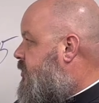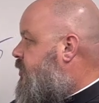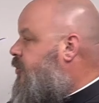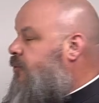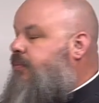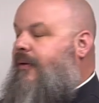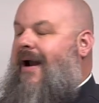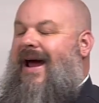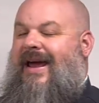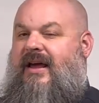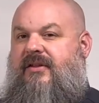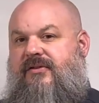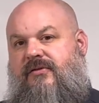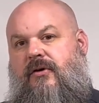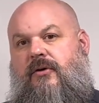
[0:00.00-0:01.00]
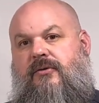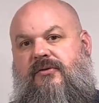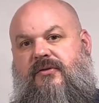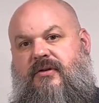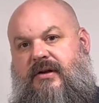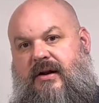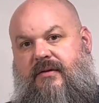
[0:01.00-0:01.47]
2 bracket
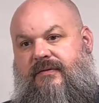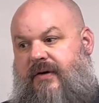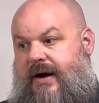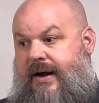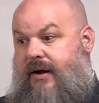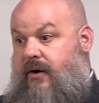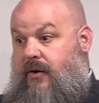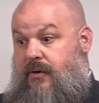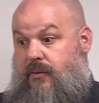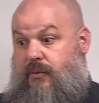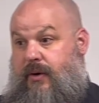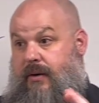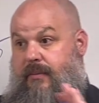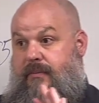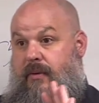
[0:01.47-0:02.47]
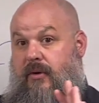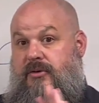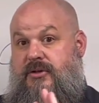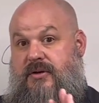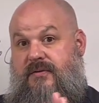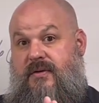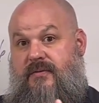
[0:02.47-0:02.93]
zones identify where
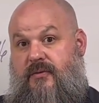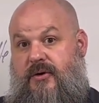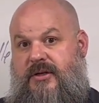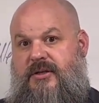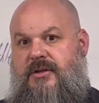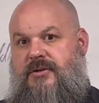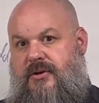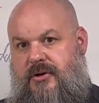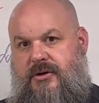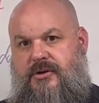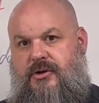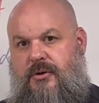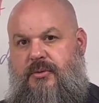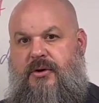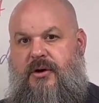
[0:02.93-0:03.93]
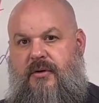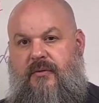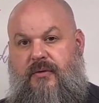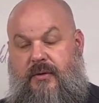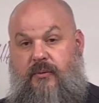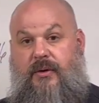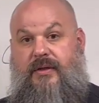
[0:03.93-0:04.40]
most of the voices are
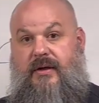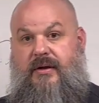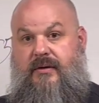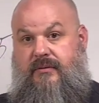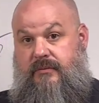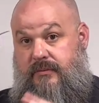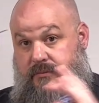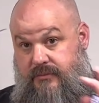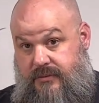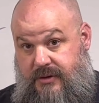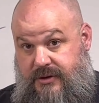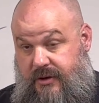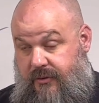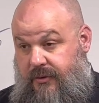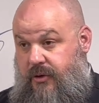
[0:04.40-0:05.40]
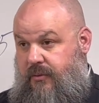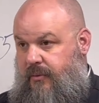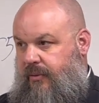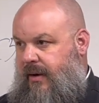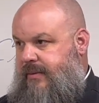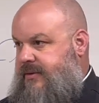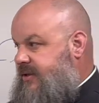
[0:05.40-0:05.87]
distributed within the general
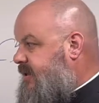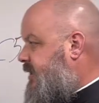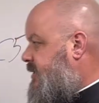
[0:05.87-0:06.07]
human parameters. That